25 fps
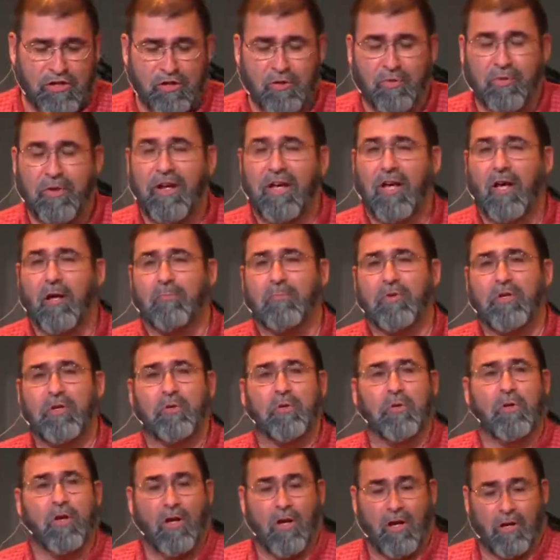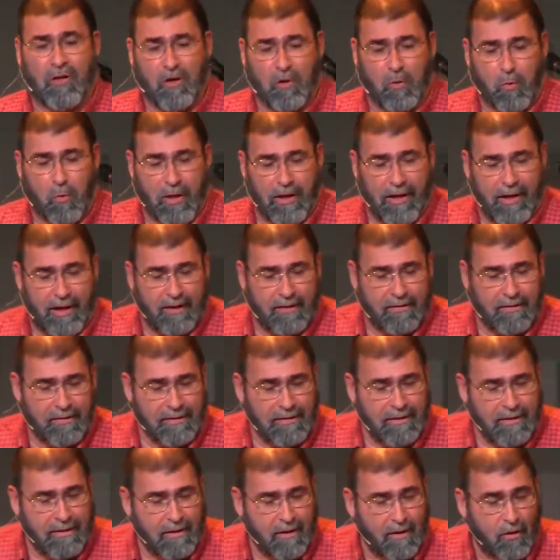you and help you along your way,
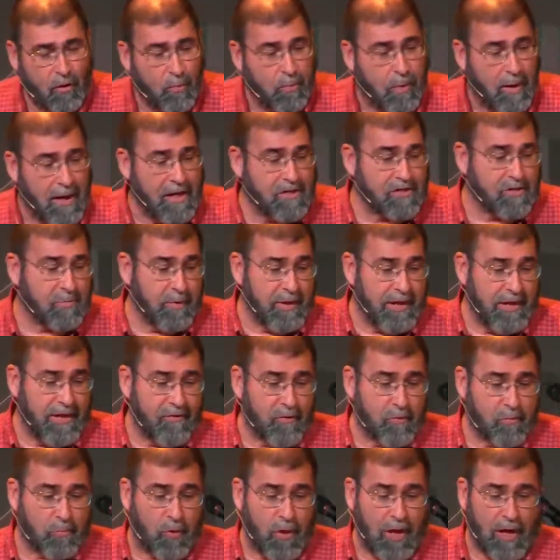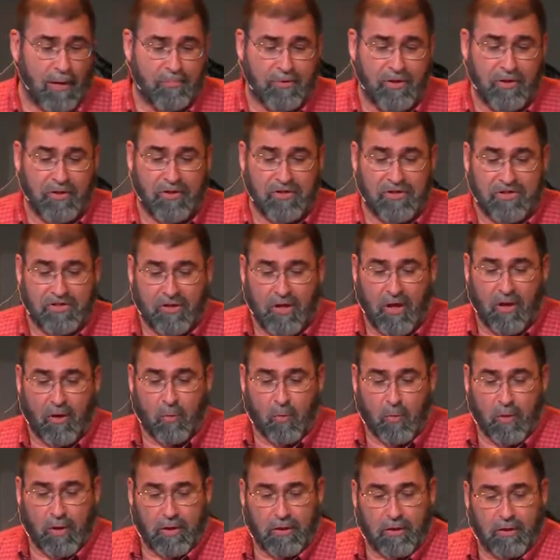or possibly even prompt you to
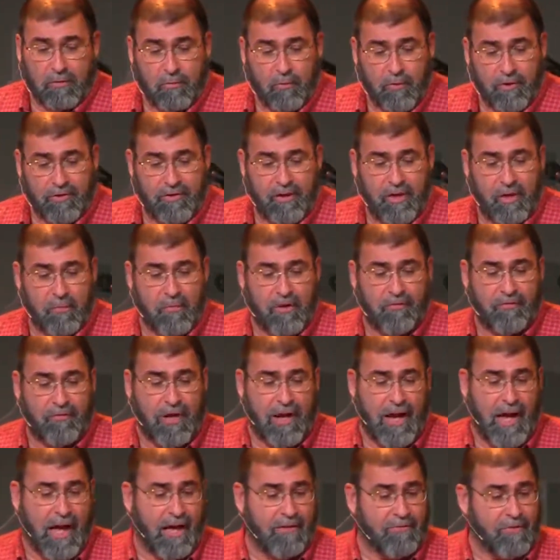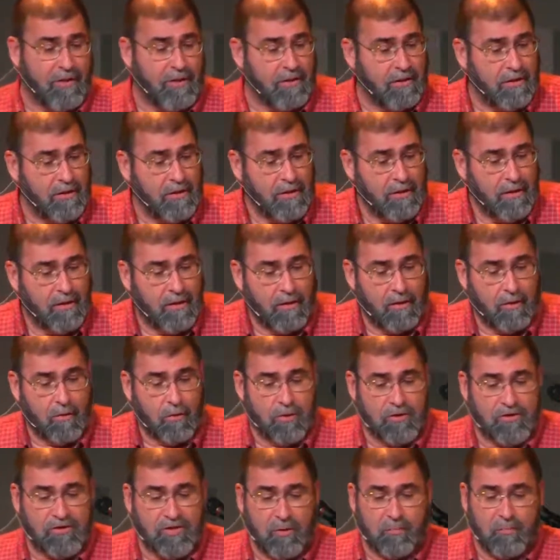start one with Him if you haven't,
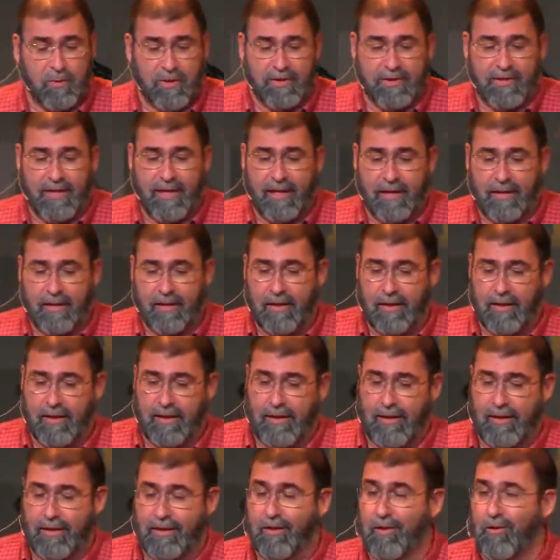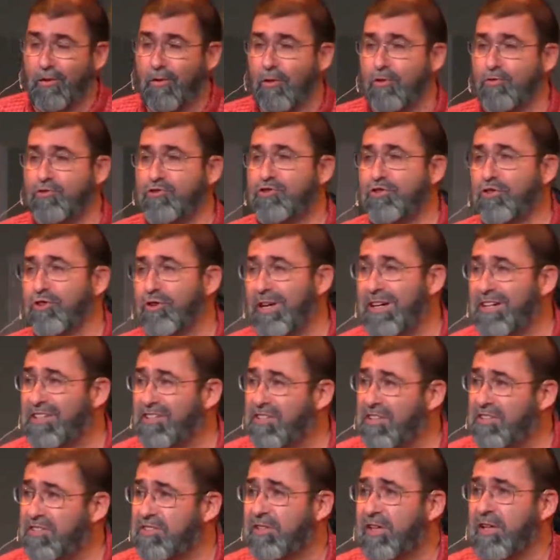or simply take your own journey
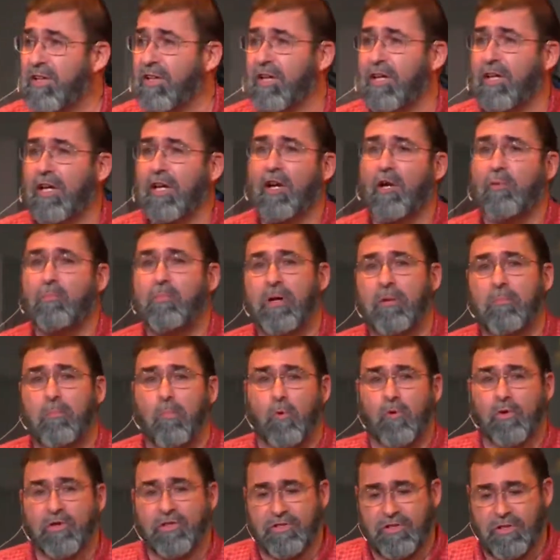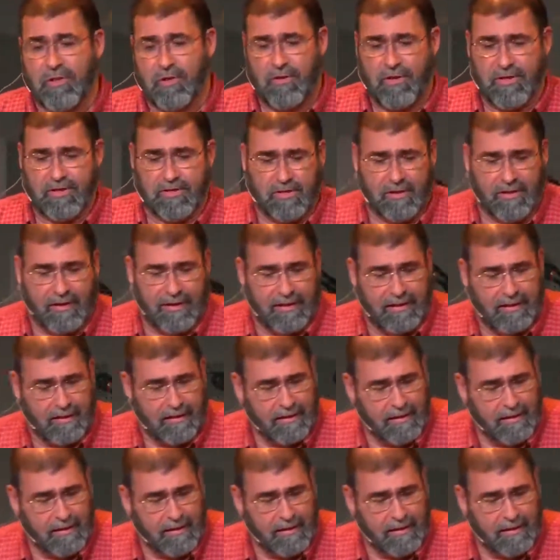just a little bit more seriously.